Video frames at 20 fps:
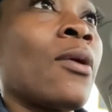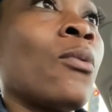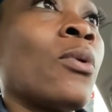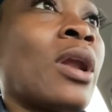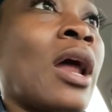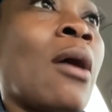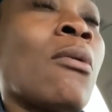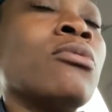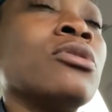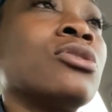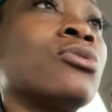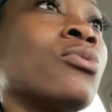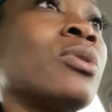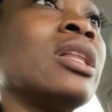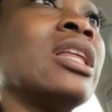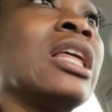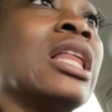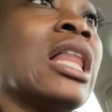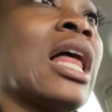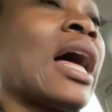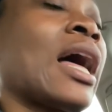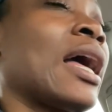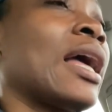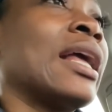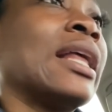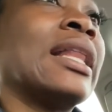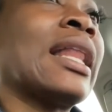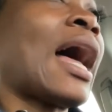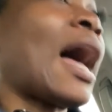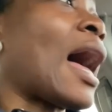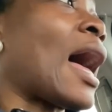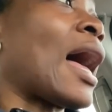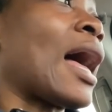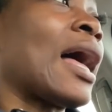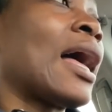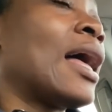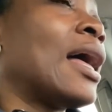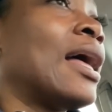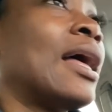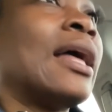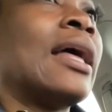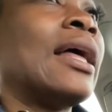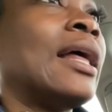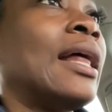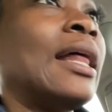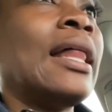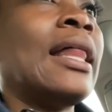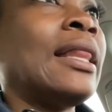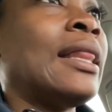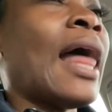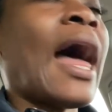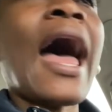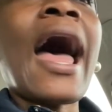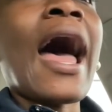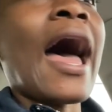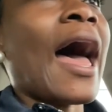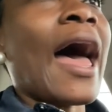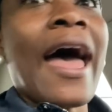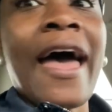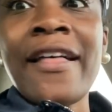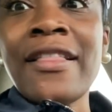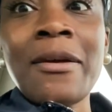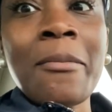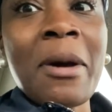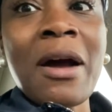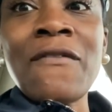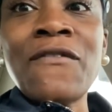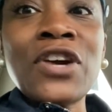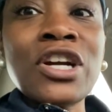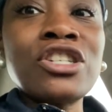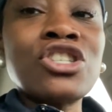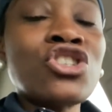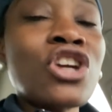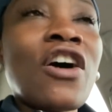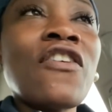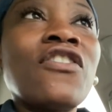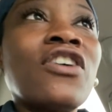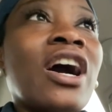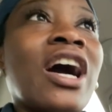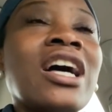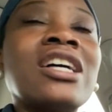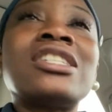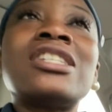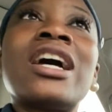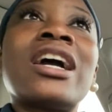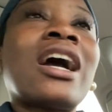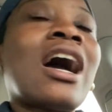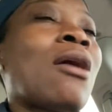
when i was really like nah nah after my first travel contact,